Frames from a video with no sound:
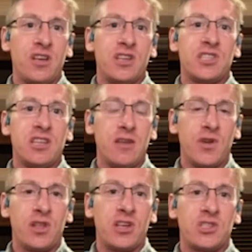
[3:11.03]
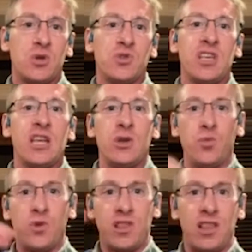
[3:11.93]
is significantly associated
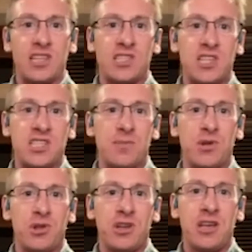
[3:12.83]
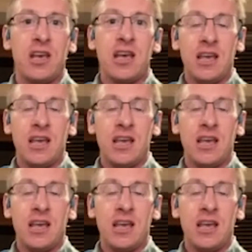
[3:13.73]
with less disability